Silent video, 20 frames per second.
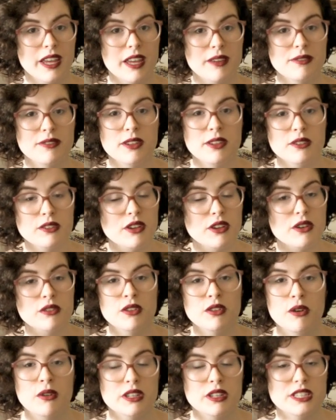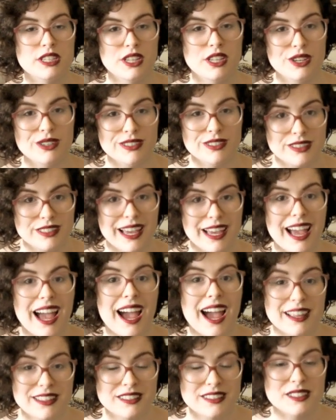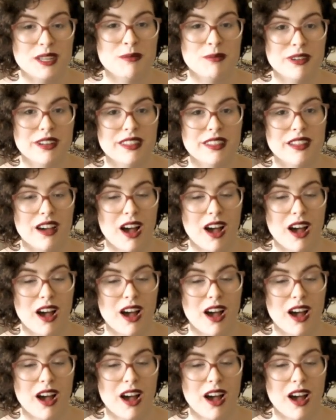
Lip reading: if you don't know what to use, ask someone in the